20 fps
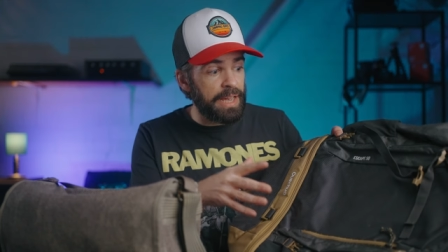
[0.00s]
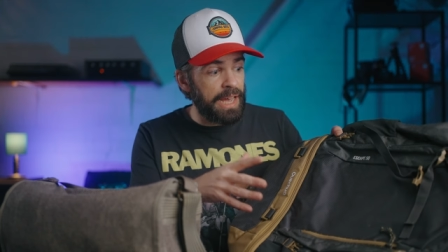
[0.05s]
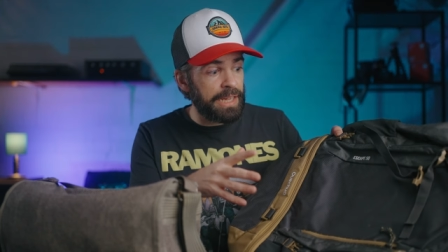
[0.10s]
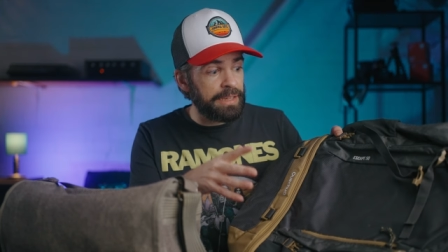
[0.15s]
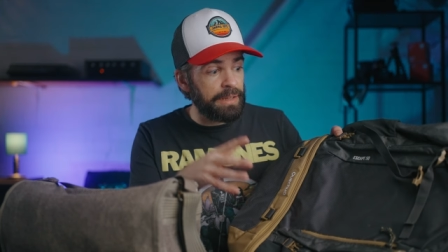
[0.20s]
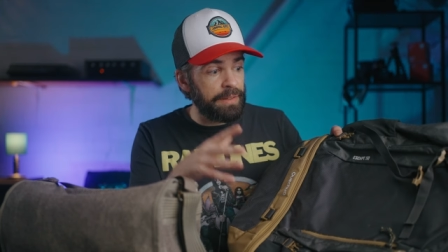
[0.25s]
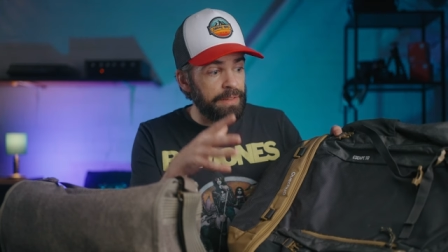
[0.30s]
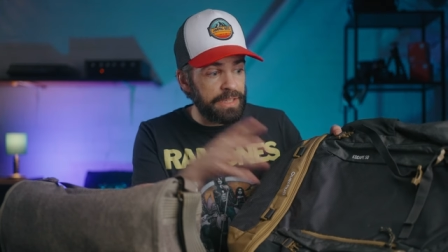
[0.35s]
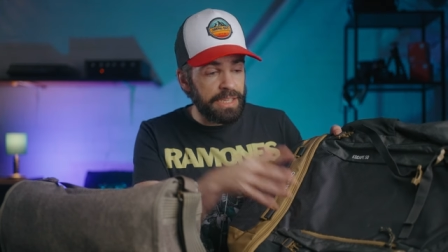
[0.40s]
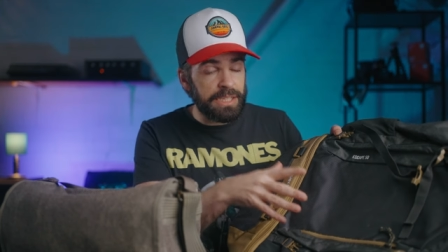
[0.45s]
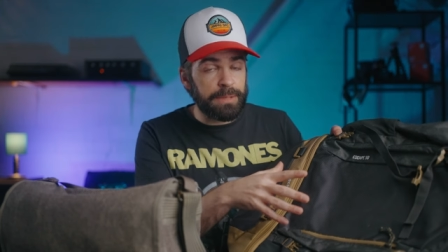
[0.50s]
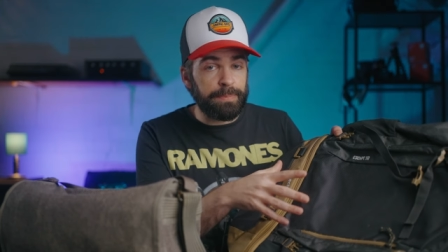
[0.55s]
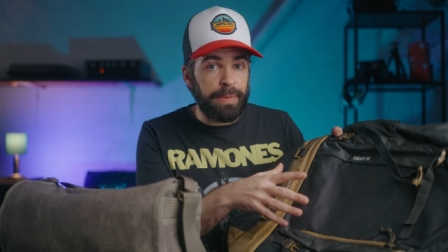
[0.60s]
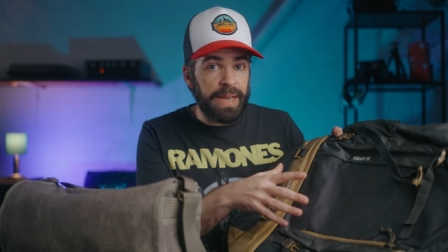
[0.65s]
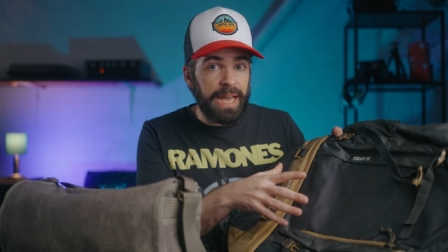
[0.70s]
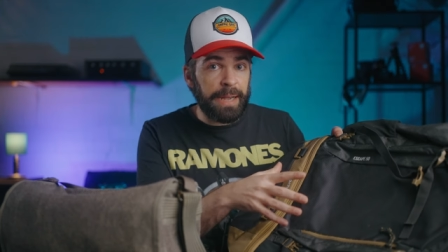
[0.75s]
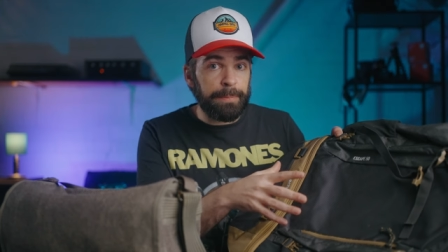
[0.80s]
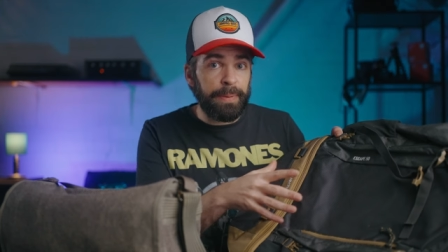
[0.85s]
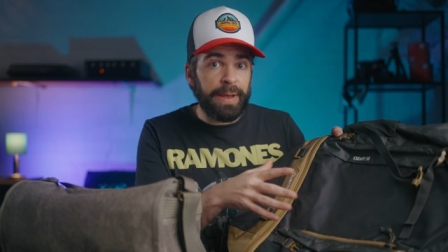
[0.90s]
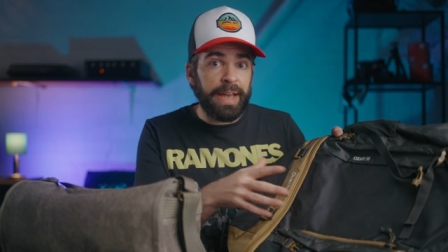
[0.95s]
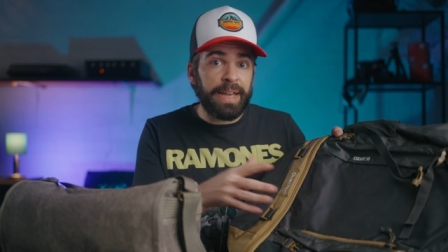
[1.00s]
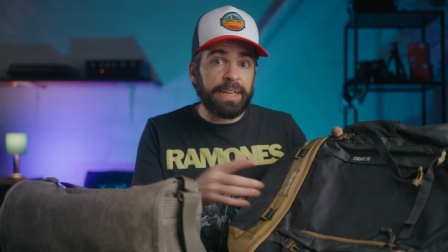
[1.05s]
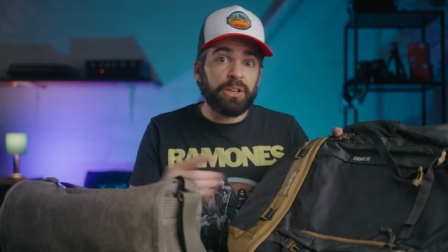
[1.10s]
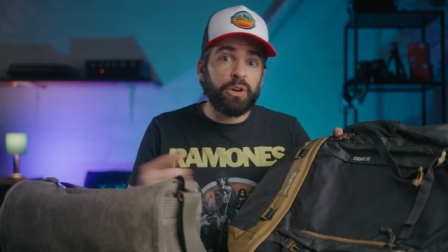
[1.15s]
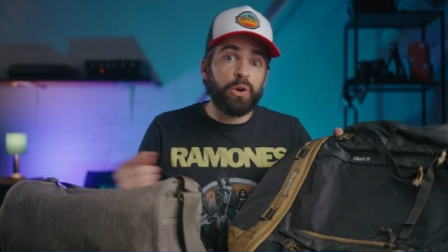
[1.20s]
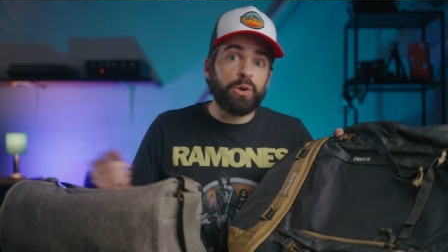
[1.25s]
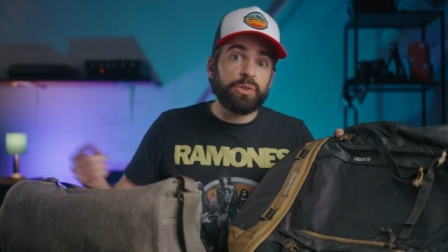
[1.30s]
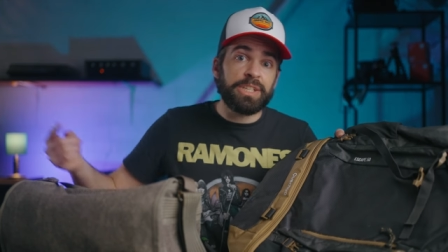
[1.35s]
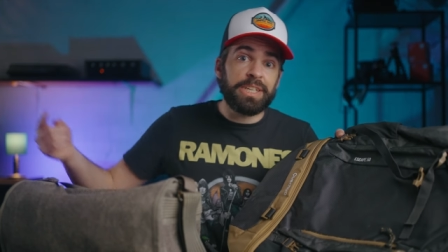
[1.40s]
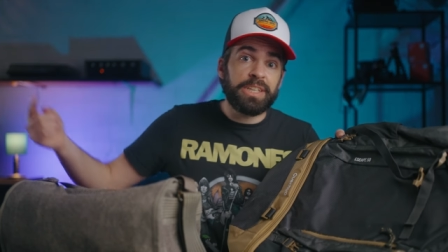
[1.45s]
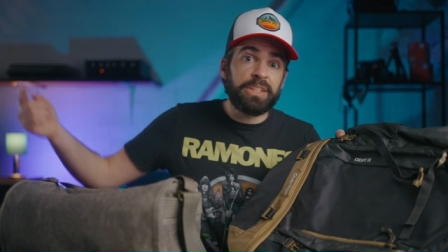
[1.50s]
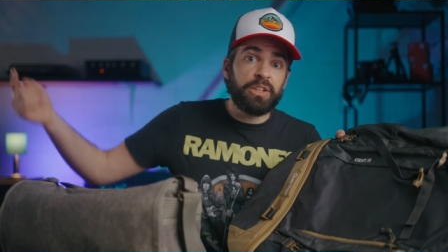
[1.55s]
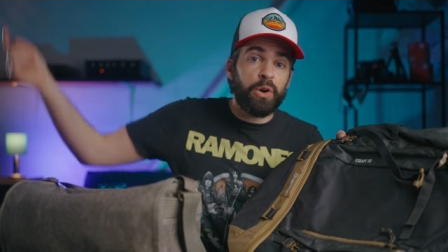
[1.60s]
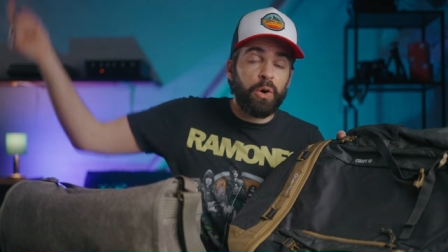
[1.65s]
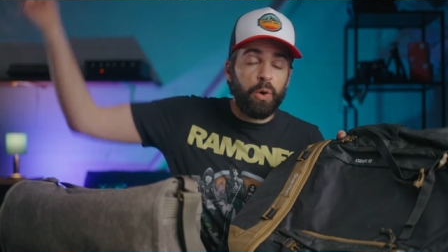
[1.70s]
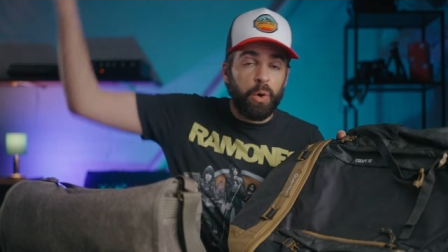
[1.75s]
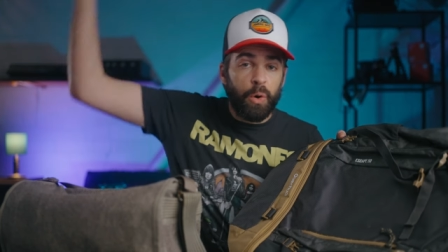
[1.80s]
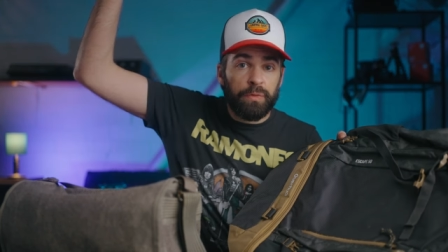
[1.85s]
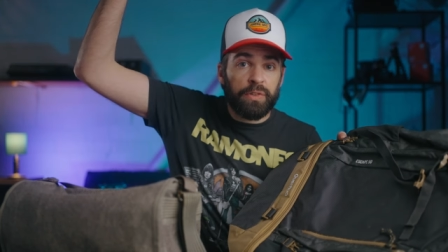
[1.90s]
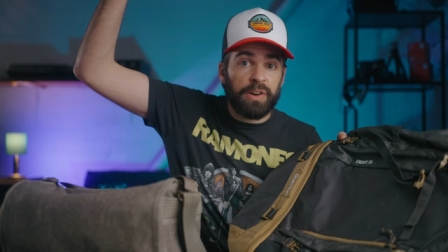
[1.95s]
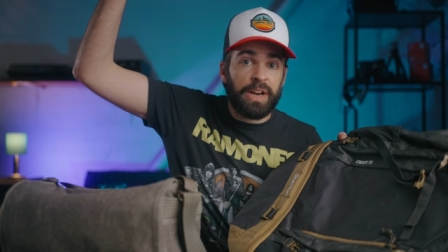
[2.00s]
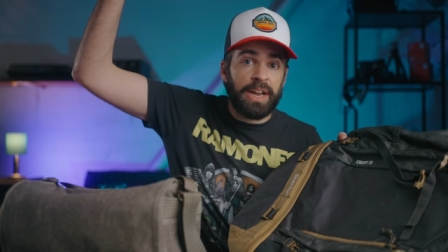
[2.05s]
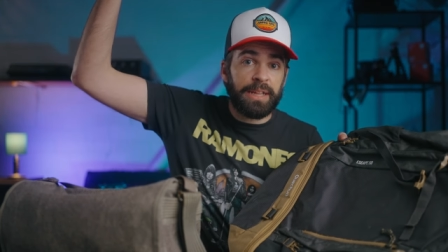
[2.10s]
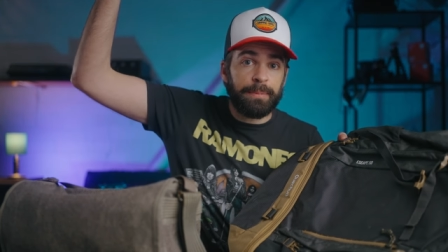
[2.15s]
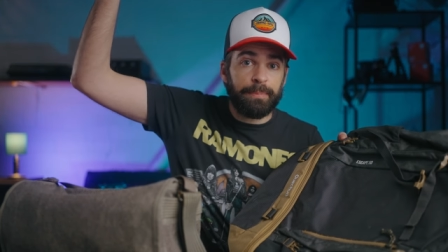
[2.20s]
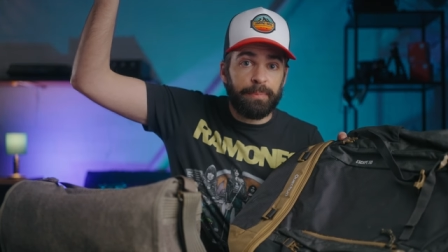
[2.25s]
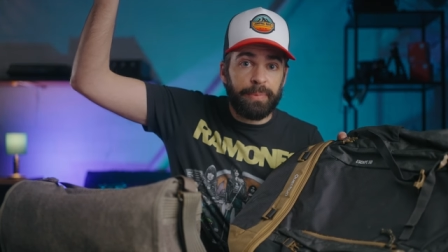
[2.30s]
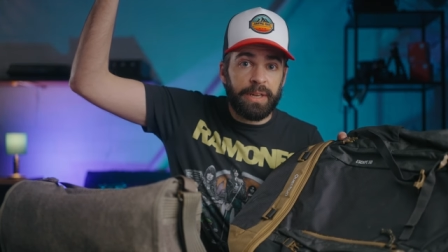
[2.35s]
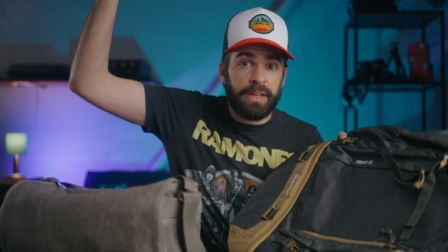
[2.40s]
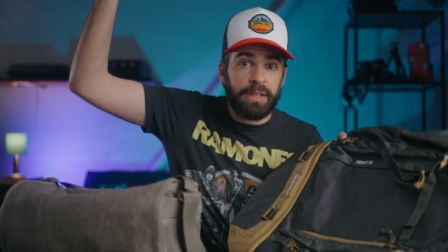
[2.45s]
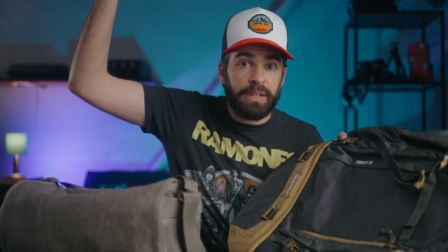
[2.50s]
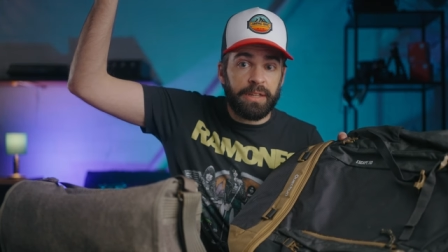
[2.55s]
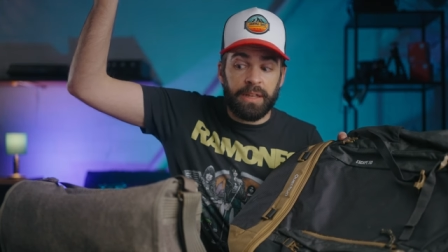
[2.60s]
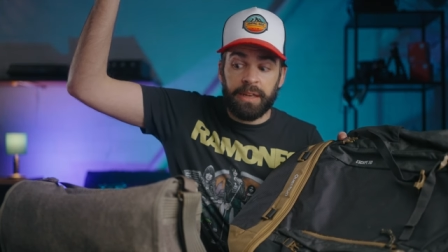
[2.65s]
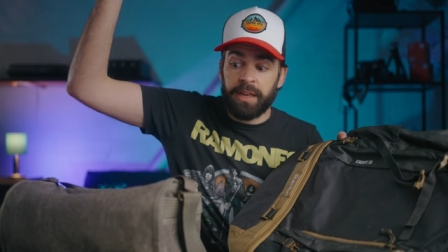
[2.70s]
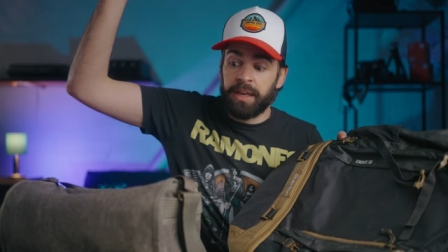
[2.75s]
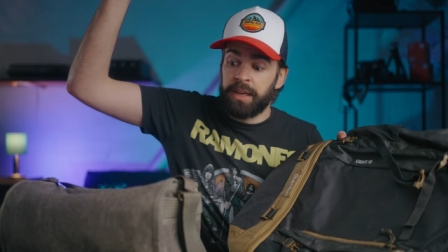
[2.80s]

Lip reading: and this backpack goes in the overhead bin.